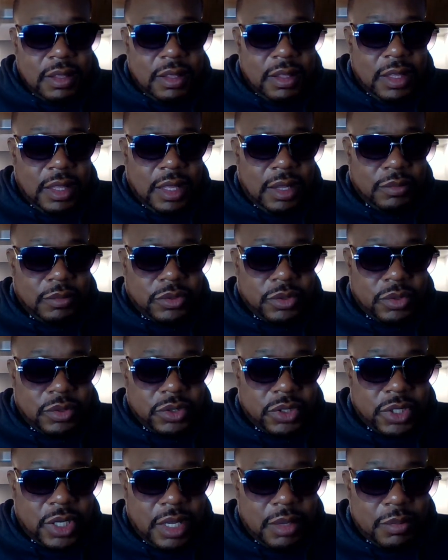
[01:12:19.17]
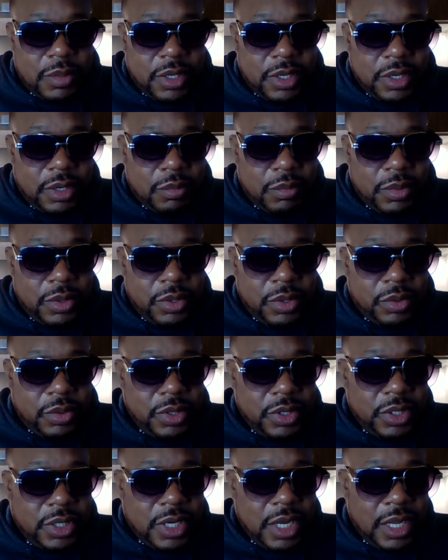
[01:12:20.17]
Them Jones came in the middle of
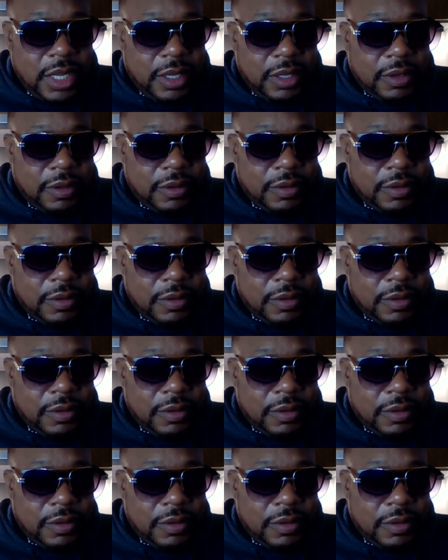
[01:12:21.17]
the night.